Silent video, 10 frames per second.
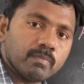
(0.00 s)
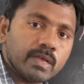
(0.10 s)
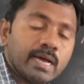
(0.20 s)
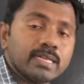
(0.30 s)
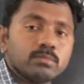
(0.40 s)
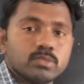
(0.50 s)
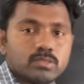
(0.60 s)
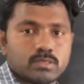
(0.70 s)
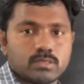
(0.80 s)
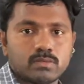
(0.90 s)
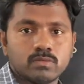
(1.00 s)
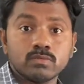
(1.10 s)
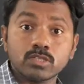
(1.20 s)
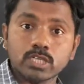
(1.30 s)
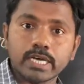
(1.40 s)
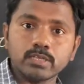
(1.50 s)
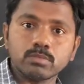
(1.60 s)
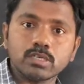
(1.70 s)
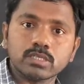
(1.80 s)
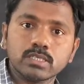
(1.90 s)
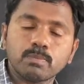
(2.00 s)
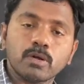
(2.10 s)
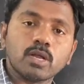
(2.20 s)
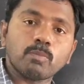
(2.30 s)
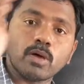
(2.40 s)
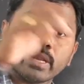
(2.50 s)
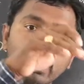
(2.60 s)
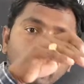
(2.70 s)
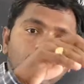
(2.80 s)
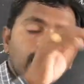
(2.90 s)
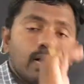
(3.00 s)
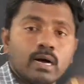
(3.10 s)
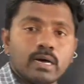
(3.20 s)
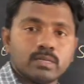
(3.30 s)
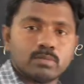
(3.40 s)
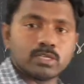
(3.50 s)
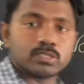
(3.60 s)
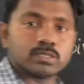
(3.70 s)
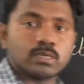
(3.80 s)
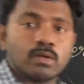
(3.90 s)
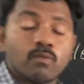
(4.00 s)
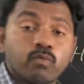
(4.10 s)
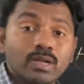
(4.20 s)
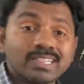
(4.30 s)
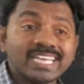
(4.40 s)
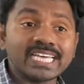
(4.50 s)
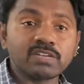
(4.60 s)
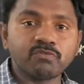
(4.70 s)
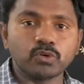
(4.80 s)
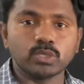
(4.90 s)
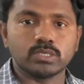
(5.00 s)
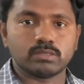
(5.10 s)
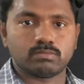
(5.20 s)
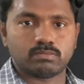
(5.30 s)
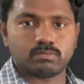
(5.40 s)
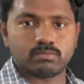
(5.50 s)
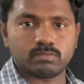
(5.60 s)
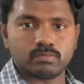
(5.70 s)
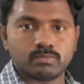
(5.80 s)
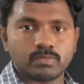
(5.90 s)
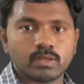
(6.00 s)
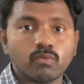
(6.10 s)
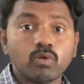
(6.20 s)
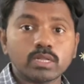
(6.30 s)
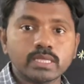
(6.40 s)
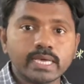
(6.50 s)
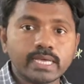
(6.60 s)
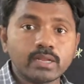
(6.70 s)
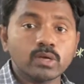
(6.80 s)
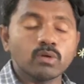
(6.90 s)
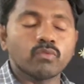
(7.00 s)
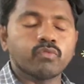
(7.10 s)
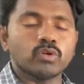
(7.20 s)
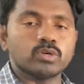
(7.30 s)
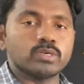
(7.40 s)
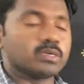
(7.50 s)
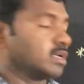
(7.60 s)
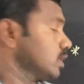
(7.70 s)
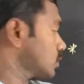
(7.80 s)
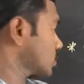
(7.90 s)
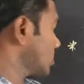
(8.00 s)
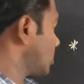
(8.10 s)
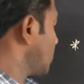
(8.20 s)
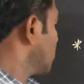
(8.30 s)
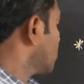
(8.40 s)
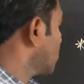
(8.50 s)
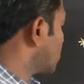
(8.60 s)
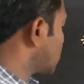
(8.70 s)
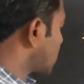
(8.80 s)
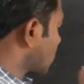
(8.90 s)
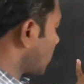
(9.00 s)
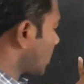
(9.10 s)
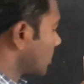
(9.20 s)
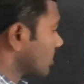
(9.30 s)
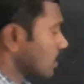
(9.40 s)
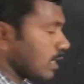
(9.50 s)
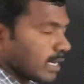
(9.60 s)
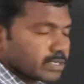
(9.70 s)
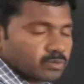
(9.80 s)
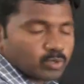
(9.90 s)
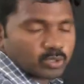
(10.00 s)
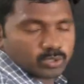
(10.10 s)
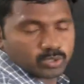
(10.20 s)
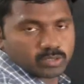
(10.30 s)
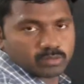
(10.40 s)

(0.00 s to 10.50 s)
animals? Which animals depend upon animals for their food? For their food. So those are called carnivores.